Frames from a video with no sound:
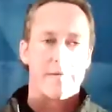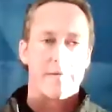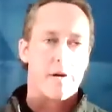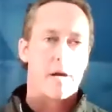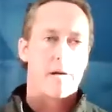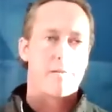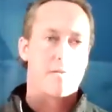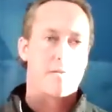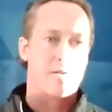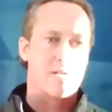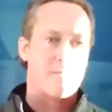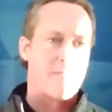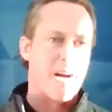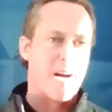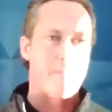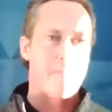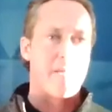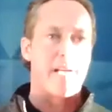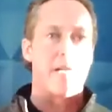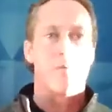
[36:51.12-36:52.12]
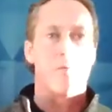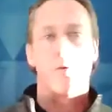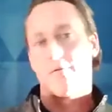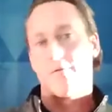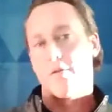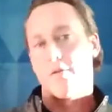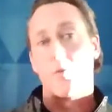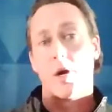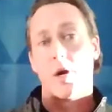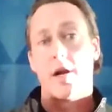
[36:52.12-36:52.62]
we've done. Just my opinion,
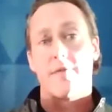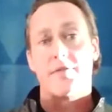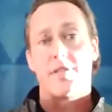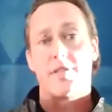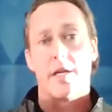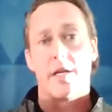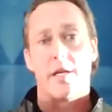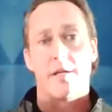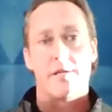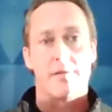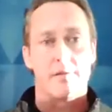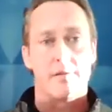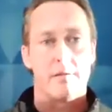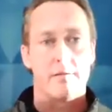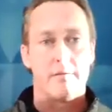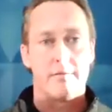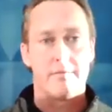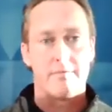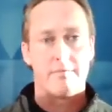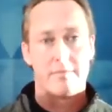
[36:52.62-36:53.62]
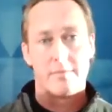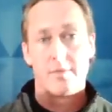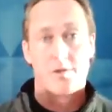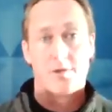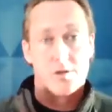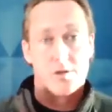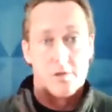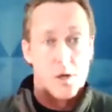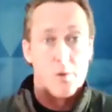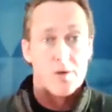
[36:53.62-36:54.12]
from what I've seen, is that it's
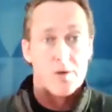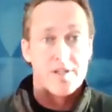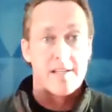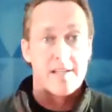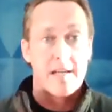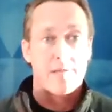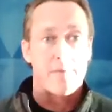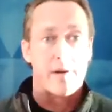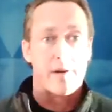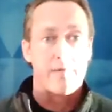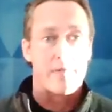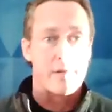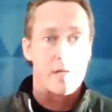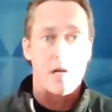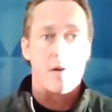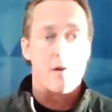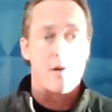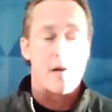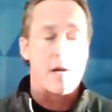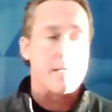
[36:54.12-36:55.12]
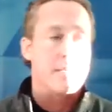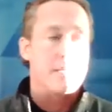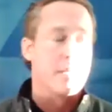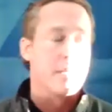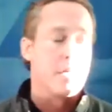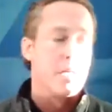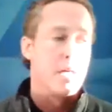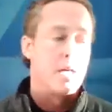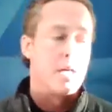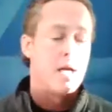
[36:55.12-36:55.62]
just lower success rate for the younger guys.
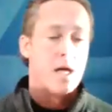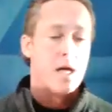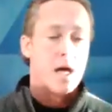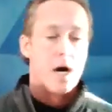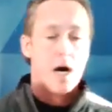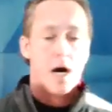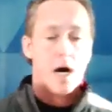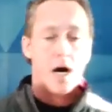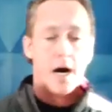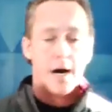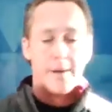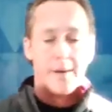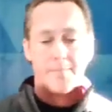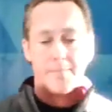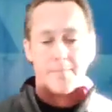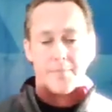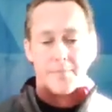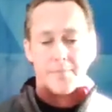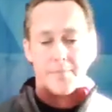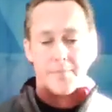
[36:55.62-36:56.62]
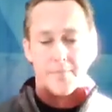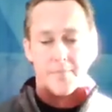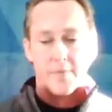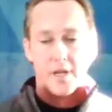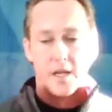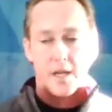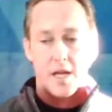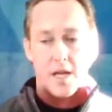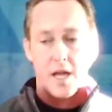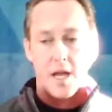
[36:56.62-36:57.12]

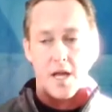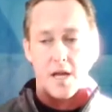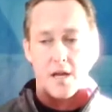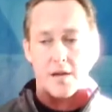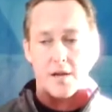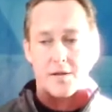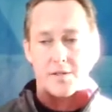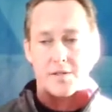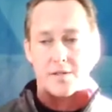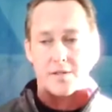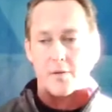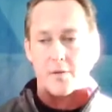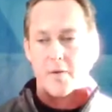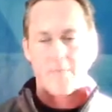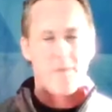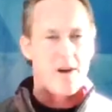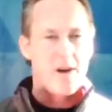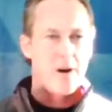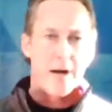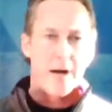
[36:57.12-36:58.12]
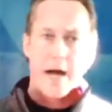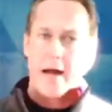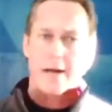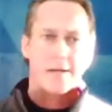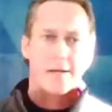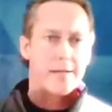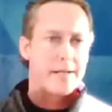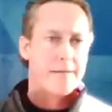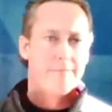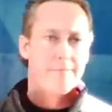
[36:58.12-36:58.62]
And we
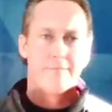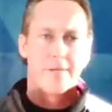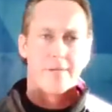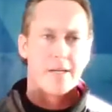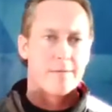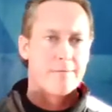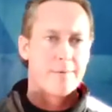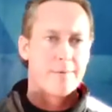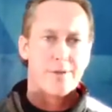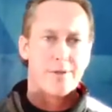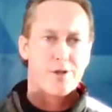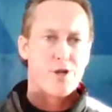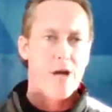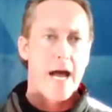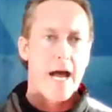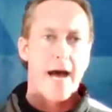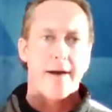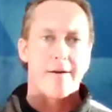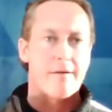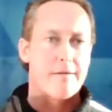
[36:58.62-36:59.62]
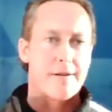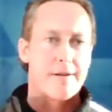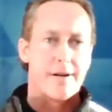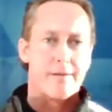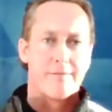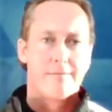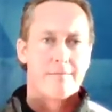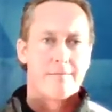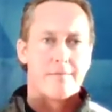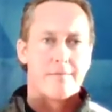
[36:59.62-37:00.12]
periodically would chat
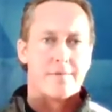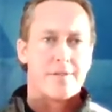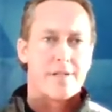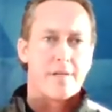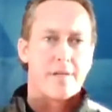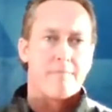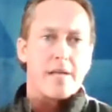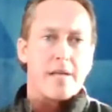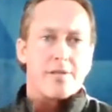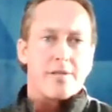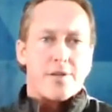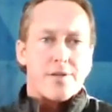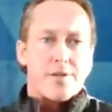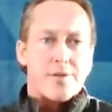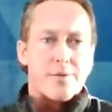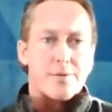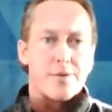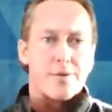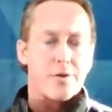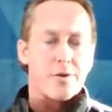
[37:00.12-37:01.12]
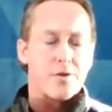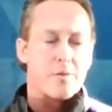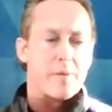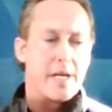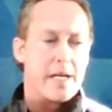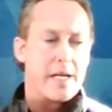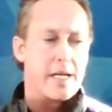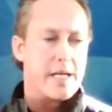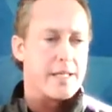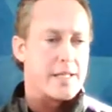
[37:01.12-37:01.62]
or send messages through social
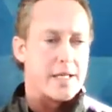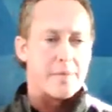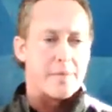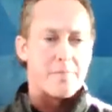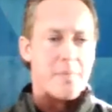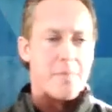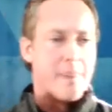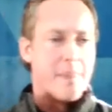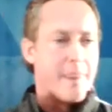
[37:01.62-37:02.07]
media, and then